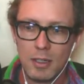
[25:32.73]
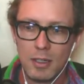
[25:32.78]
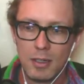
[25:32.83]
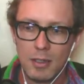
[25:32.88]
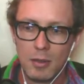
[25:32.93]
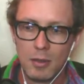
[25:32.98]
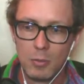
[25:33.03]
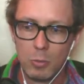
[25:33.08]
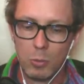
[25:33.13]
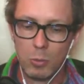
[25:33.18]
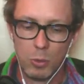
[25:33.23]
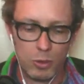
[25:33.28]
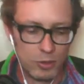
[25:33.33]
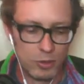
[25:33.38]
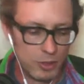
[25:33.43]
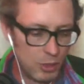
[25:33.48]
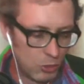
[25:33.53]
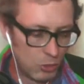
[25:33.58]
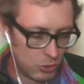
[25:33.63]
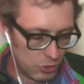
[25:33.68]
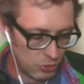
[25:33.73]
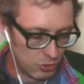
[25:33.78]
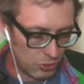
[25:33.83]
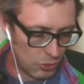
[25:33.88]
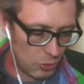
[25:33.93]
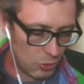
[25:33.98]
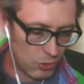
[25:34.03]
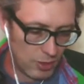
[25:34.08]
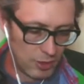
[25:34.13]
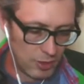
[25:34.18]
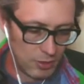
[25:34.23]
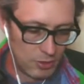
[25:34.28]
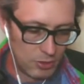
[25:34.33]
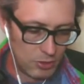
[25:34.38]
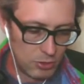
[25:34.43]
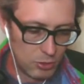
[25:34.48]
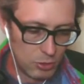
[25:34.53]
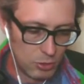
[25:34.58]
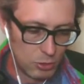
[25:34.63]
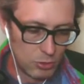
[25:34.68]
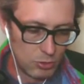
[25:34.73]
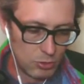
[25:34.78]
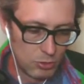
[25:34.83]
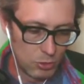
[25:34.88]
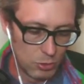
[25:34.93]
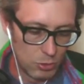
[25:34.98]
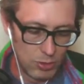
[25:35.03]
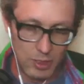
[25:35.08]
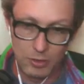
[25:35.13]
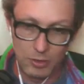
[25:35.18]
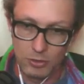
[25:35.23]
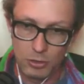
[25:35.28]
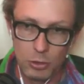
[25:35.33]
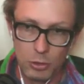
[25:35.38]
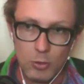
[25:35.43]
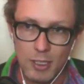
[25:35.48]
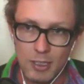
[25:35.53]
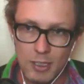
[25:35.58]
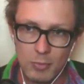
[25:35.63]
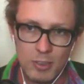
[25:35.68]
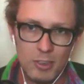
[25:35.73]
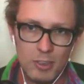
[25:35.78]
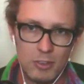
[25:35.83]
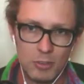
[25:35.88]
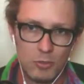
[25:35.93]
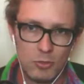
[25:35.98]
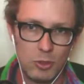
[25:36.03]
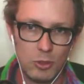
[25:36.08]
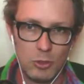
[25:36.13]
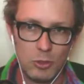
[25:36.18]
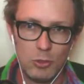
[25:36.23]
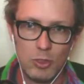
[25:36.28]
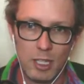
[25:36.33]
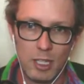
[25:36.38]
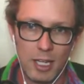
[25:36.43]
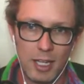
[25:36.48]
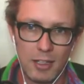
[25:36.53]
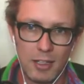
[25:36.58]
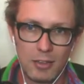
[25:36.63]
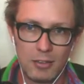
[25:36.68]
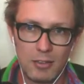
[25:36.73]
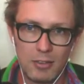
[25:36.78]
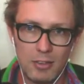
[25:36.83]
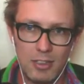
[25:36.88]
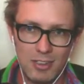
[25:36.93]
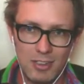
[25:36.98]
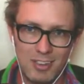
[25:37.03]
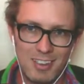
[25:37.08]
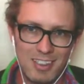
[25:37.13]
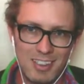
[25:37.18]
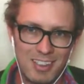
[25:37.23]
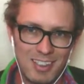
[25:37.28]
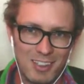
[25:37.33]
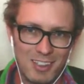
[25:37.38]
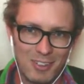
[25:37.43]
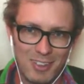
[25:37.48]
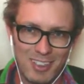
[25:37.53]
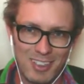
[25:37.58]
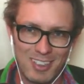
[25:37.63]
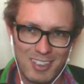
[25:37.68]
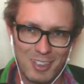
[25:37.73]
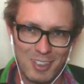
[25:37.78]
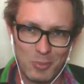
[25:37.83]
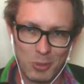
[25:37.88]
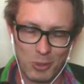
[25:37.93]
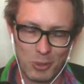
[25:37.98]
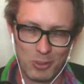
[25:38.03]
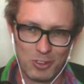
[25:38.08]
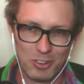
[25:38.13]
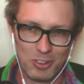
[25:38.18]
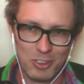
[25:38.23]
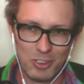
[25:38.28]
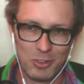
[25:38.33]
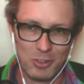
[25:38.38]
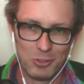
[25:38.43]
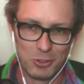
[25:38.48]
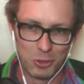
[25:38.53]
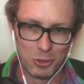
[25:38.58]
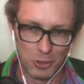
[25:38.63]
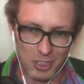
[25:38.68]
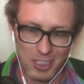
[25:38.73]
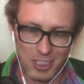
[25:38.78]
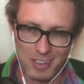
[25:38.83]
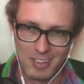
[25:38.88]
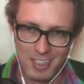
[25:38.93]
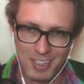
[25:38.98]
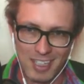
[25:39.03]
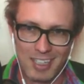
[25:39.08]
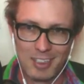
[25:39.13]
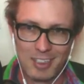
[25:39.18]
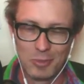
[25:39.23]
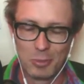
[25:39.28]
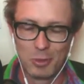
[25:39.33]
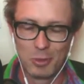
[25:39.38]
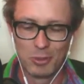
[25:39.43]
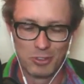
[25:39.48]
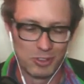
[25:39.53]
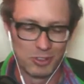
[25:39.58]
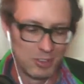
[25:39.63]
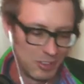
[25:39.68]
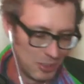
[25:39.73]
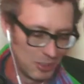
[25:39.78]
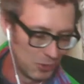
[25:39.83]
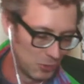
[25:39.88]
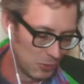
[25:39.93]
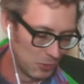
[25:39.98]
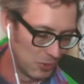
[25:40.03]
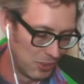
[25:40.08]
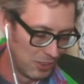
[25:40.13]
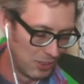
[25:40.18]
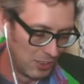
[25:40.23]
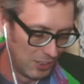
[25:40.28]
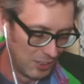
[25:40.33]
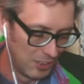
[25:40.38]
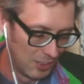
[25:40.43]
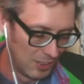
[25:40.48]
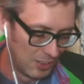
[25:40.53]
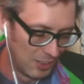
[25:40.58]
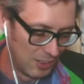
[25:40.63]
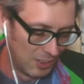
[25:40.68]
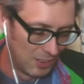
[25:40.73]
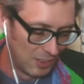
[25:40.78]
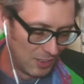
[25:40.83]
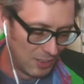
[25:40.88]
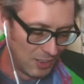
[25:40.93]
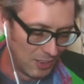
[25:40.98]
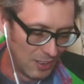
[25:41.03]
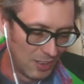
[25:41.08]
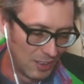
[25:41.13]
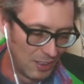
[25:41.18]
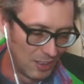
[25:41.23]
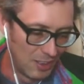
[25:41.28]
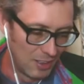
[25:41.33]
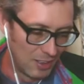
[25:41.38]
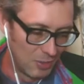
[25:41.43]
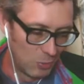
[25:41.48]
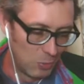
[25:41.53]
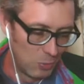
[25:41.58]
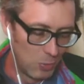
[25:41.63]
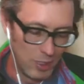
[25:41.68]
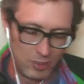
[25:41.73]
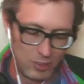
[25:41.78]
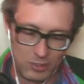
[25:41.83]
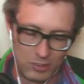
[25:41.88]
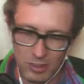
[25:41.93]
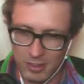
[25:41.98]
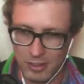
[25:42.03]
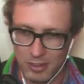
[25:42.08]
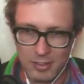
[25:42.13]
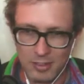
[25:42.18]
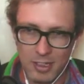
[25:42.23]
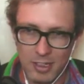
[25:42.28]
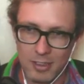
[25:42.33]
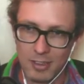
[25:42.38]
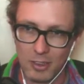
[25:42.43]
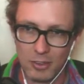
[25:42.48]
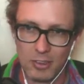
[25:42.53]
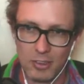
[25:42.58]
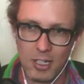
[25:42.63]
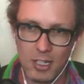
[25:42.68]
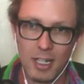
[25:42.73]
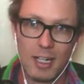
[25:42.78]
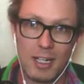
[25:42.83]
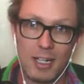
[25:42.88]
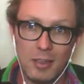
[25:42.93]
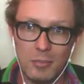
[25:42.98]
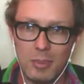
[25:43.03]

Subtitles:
Well, you're just going to create two enemies if you do that. The person you tricked and the person you wasted their time.